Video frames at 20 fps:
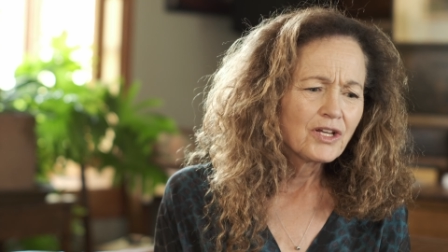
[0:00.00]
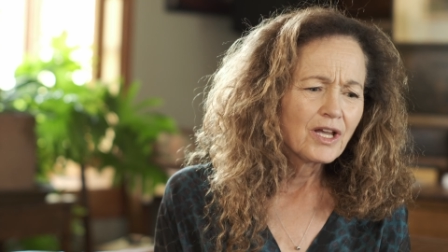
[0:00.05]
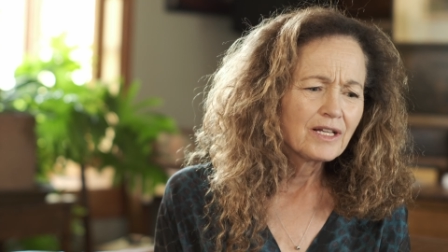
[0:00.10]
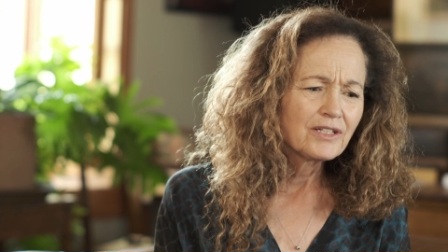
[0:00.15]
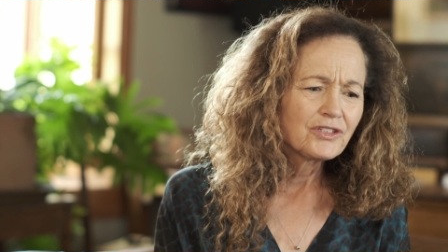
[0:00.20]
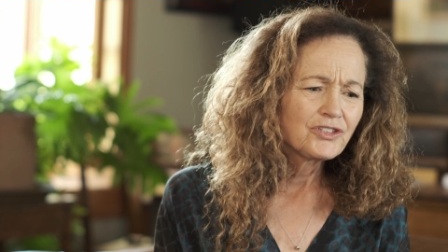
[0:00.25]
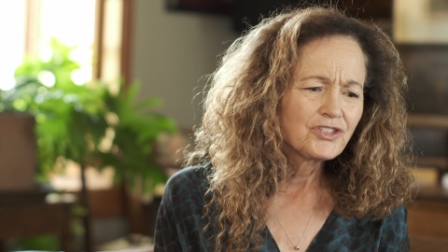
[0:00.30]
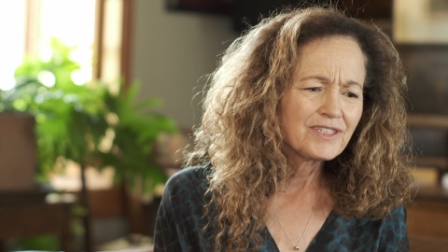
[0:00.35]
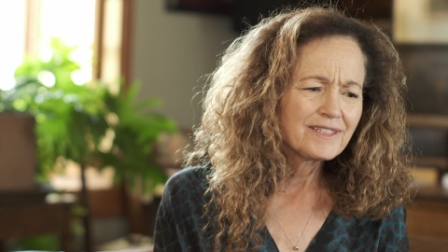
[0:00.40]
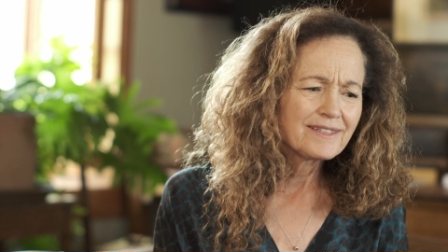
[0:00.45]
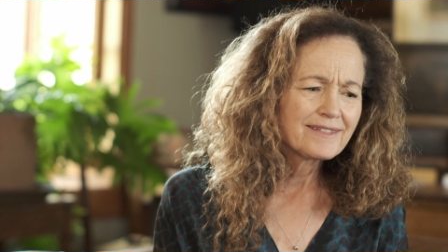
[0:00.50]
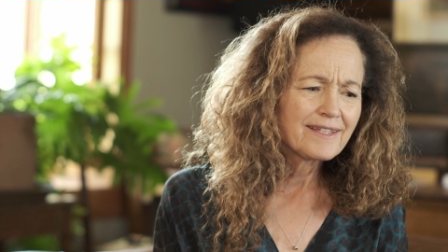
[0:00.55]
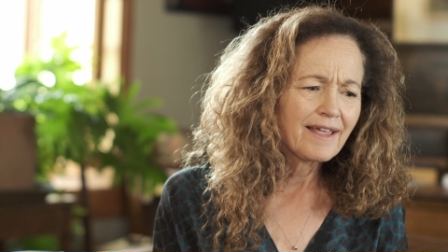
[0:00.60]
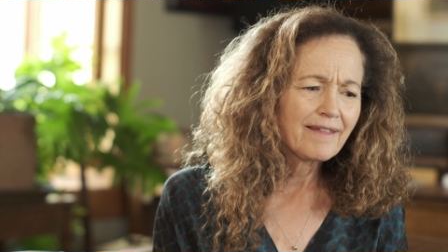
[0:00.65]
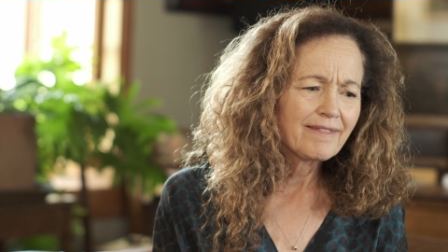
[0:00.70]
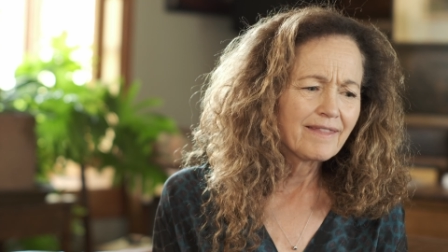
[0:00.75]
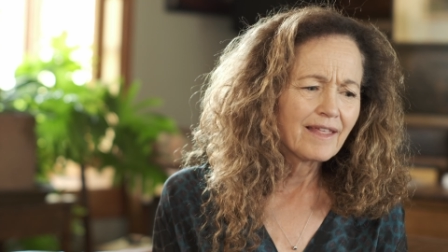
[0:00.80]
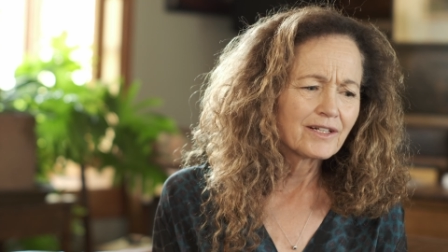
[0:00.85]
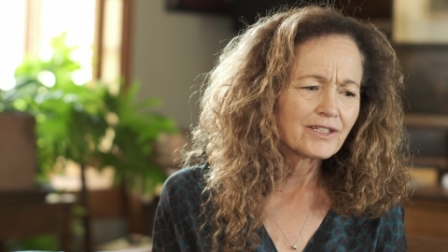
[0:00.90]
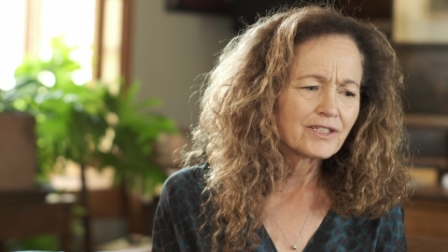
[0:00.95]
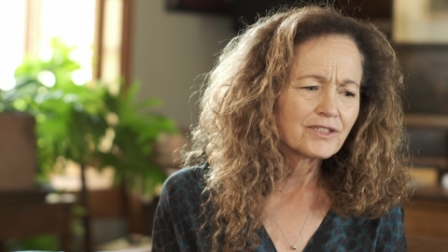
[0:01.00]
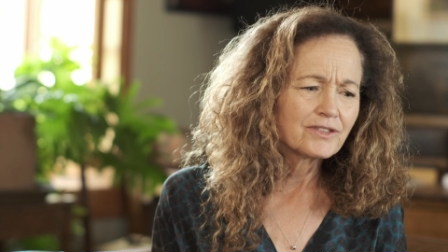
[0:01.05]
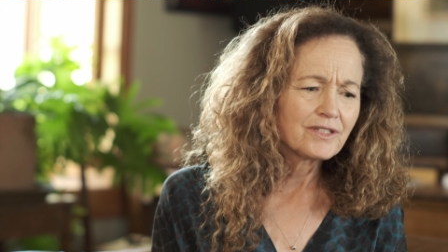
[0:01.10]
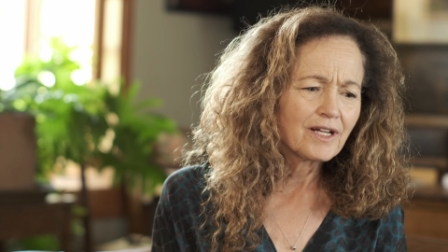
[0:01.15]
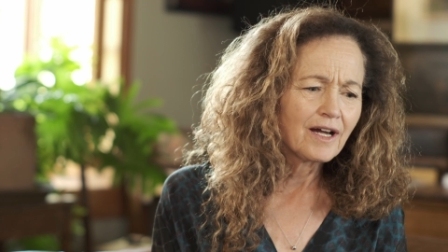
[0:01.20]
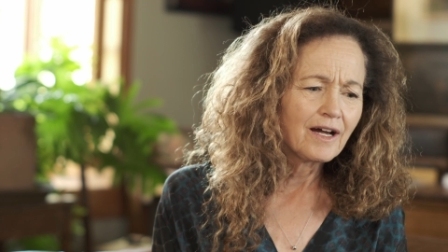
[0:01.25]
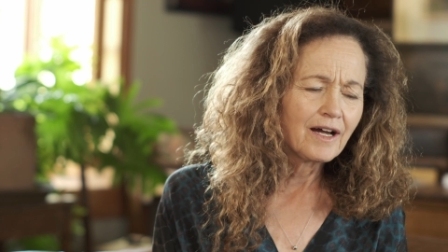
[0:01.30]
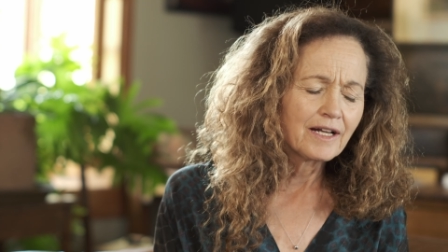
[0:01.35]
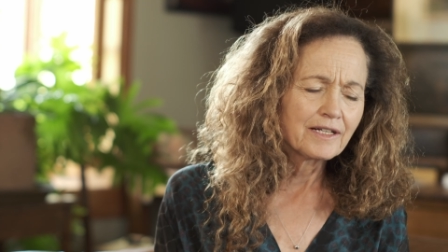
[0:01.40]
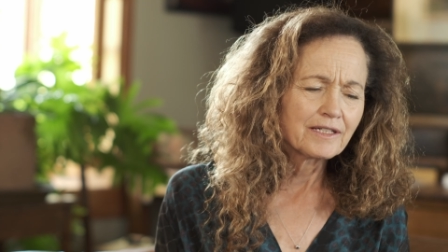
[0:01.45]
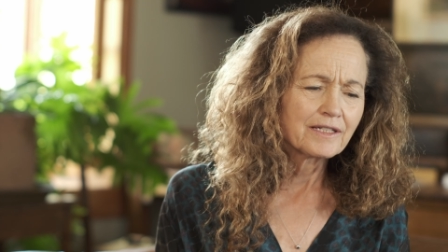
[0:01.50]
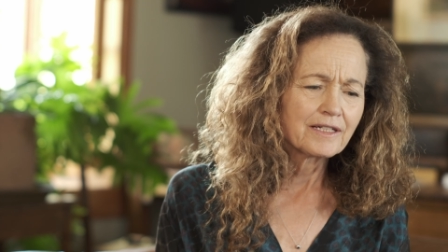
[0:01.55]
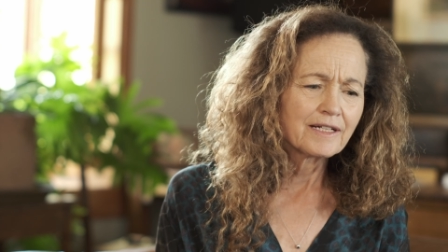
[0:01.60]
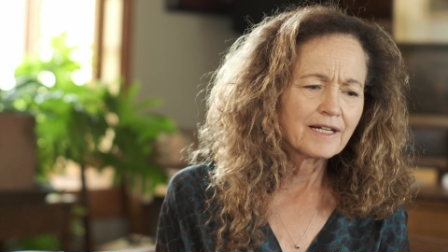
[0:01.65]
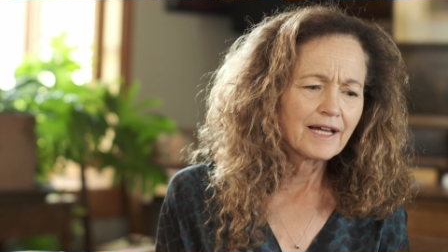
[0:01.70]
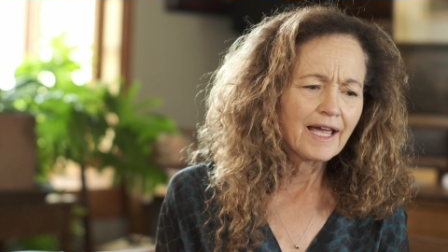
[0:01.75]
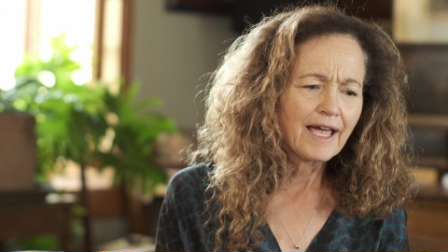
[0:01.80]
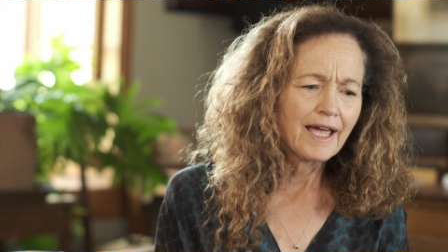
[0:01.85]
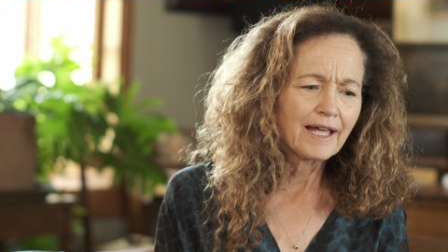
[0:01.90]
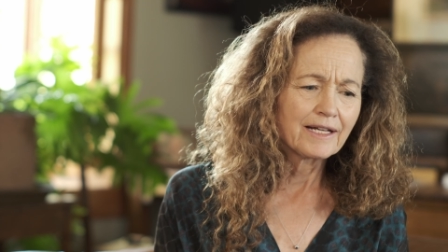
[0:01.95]
she said that her daughter
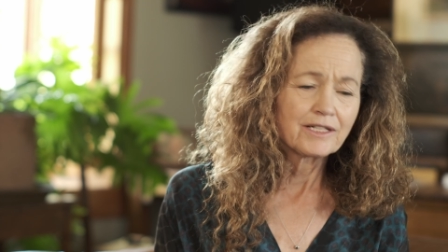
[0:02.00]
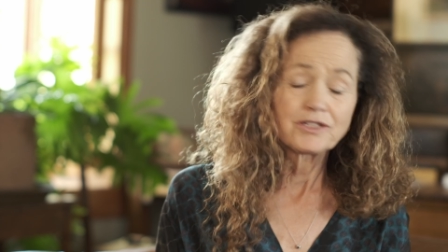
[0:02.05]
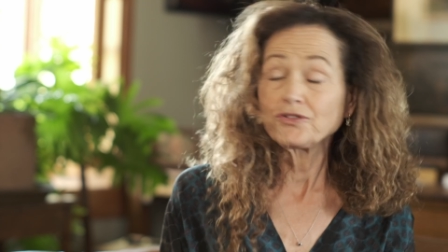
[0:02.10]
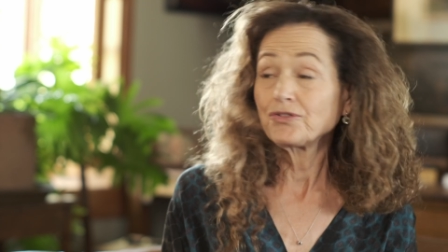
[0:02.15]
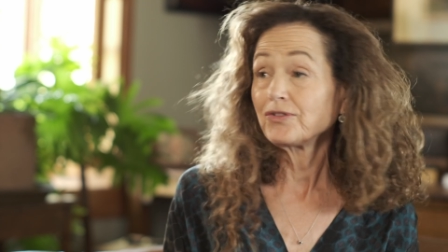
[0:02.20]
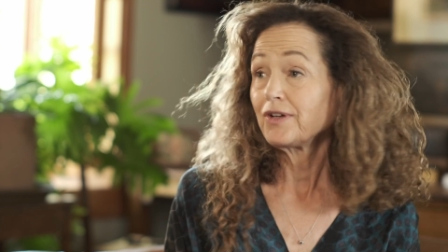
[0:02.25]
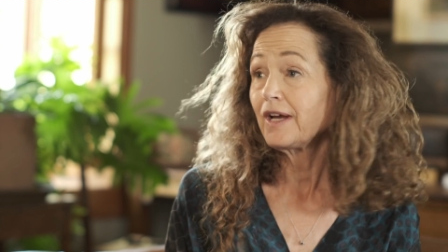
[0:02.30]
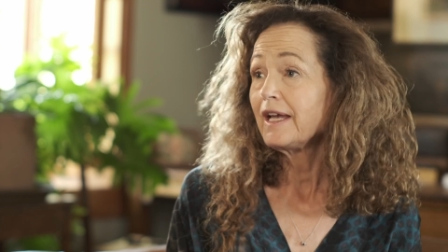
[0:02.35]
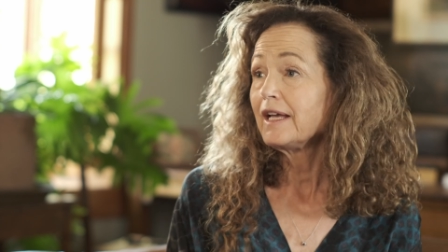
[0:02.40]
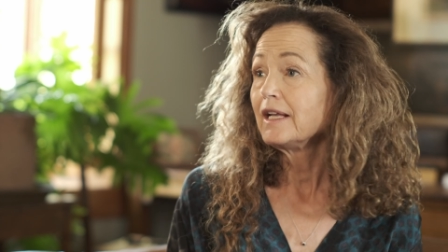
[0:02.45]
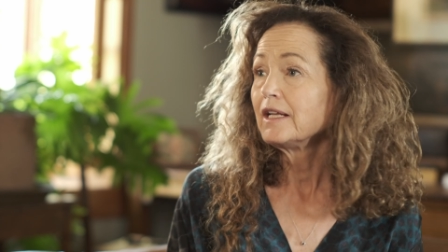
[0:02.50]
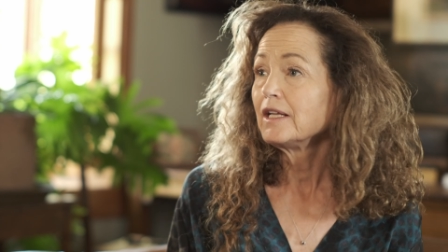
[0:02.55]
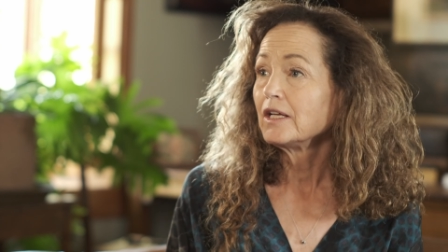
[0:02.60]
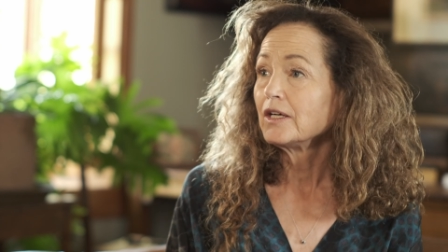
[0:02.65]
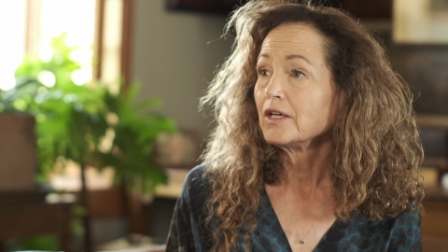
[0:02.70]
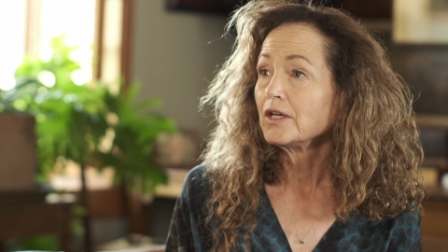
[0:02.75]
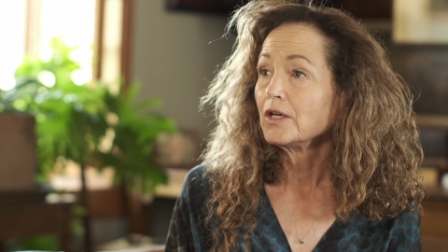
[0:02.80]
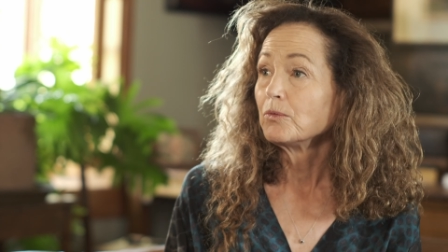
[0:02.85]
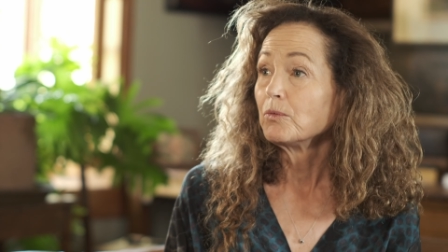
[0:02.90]
had a trailer